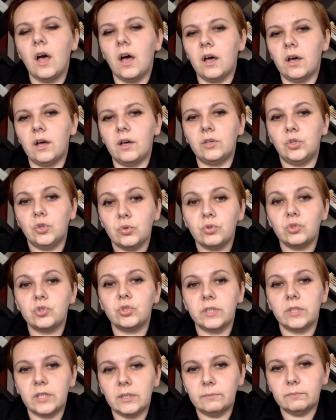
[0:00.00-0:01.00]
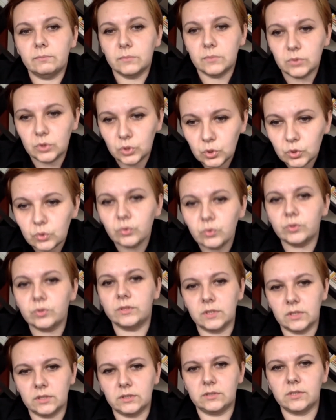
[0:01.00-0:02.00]
usually
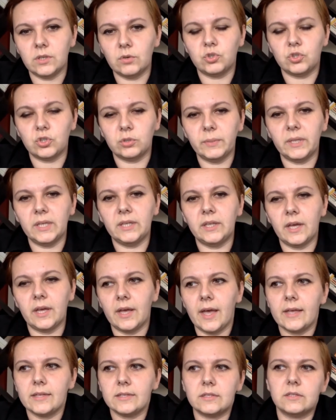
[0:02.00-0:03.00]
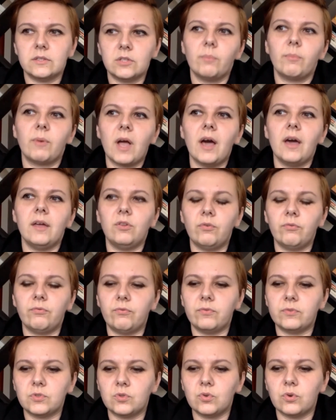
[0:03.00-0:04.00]
use social media as some kind of
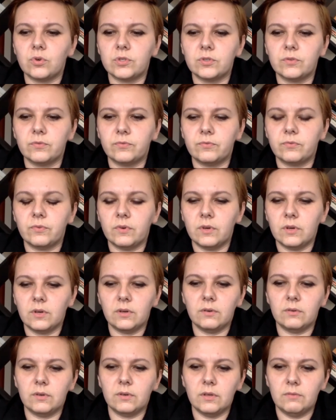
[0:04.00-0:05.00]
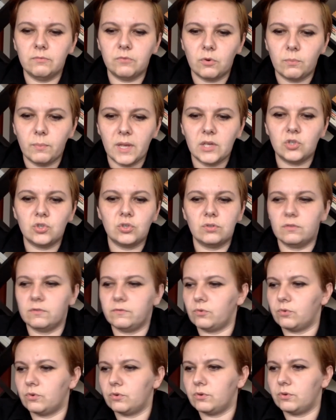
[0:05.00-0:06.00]
source of information
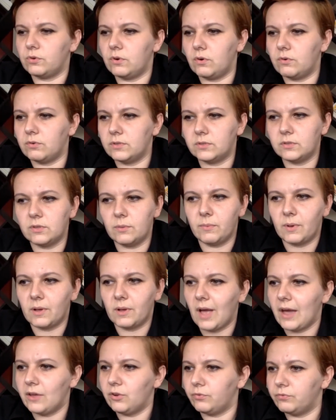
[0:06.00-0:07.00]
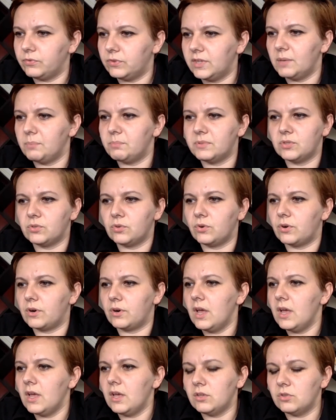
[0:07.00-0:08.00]
or some kind of tips, or
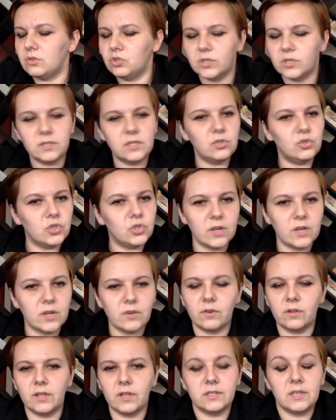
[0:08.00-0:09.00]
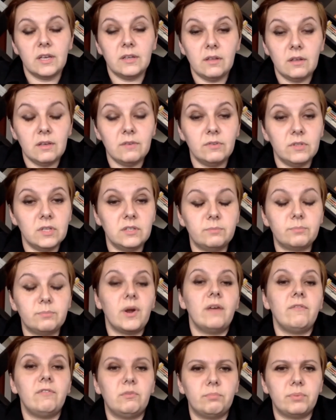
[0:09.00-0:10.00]
just in general, even as
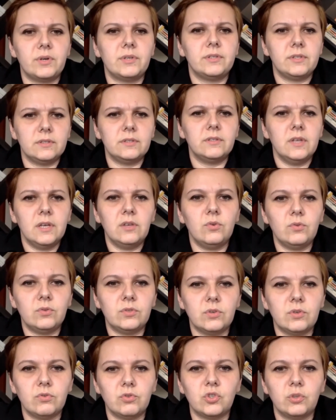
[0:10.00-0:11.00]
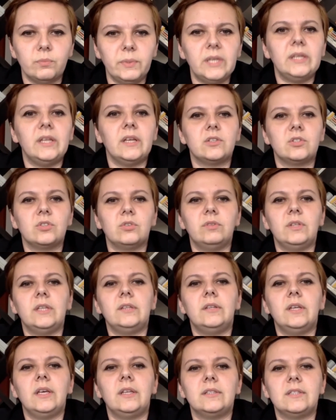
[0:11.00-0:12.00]
private persons, they use social media. So
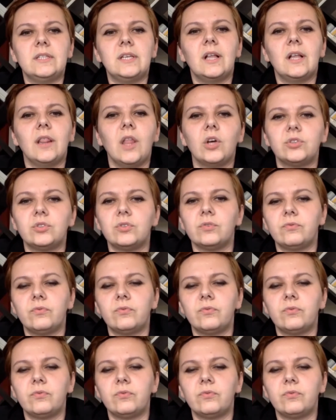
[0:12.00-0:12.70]
they see a lot of